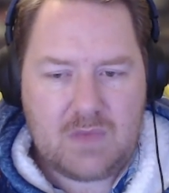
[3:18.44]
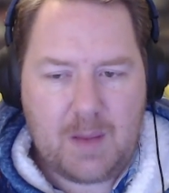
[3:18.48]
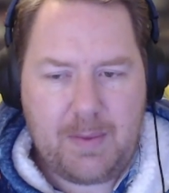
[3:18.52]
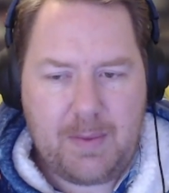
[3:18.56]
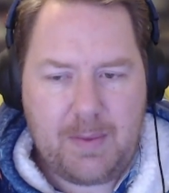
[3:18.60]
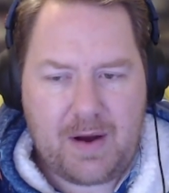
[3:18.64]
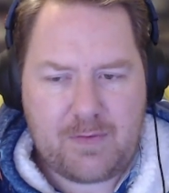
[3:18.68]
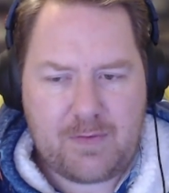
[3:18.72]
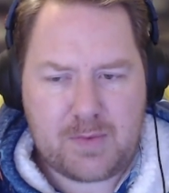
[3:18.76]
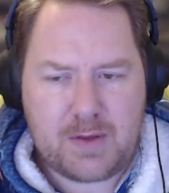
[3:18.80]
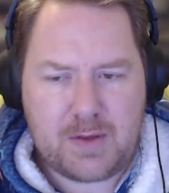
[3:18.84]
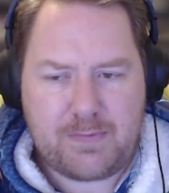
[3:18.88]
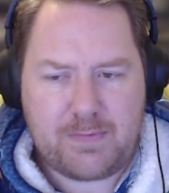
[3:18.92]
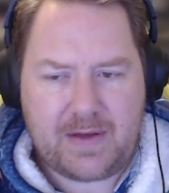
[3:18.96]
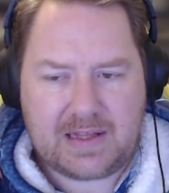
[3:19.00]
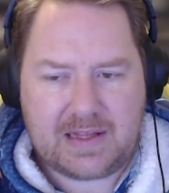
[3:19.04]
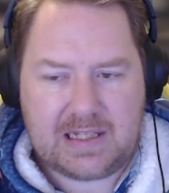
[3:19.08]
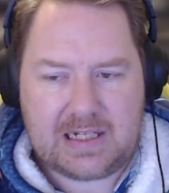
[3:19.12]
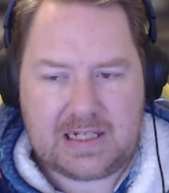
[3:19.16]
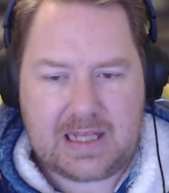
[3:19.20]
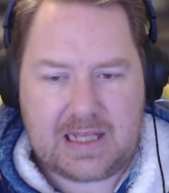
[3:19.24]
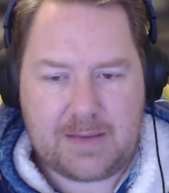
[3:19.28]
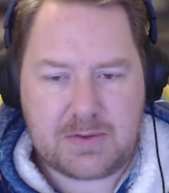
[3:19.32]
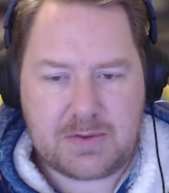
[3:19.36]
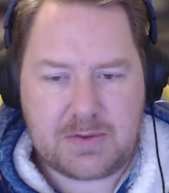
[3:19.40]
apart from the fact
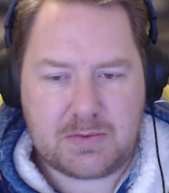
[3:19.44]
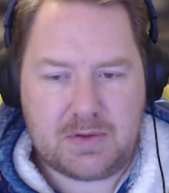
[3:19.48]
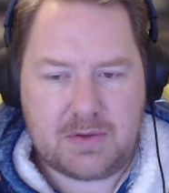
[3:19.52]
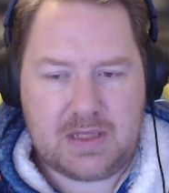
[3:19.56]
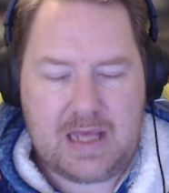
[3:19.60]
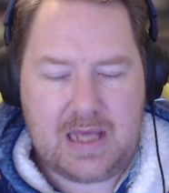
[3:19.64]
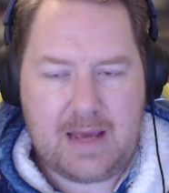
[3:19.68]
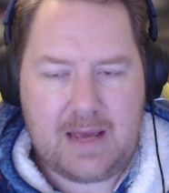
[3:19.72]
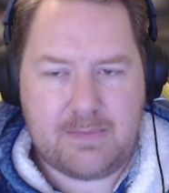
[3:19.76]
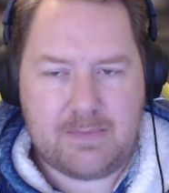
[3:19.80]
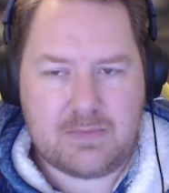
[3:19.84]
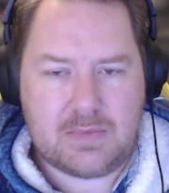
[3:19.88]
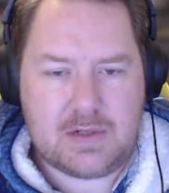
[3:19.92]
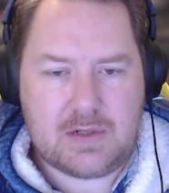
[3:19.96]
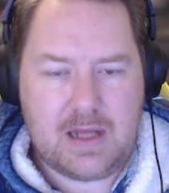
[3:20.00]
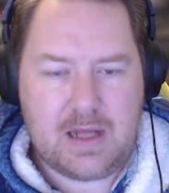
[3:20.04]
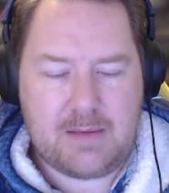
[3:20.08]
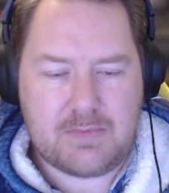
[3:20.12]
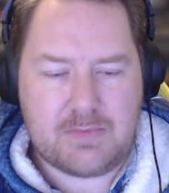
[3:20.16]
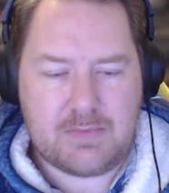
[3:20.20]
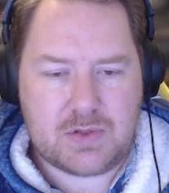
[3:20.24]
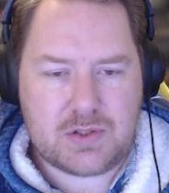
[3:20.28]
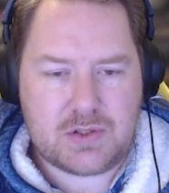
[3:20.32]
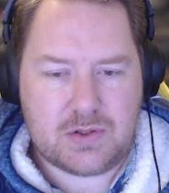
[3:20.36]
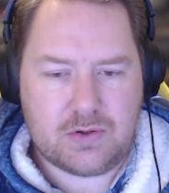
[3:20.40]
that it comes with the
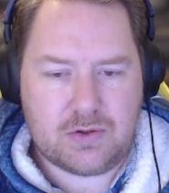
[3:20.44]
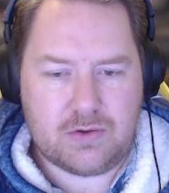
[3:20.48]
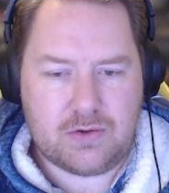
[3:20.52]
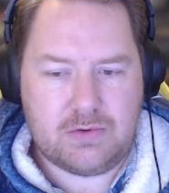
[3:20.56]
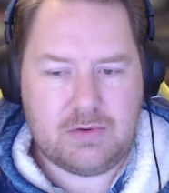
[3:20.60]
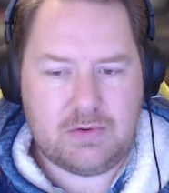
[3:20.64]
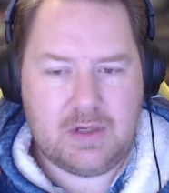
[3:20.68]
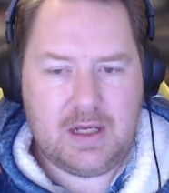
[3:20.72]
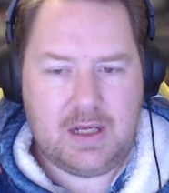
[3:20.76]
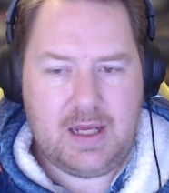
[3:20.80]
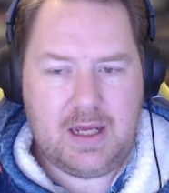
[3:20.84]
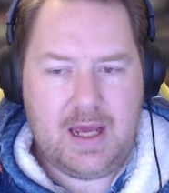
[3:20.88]
M2,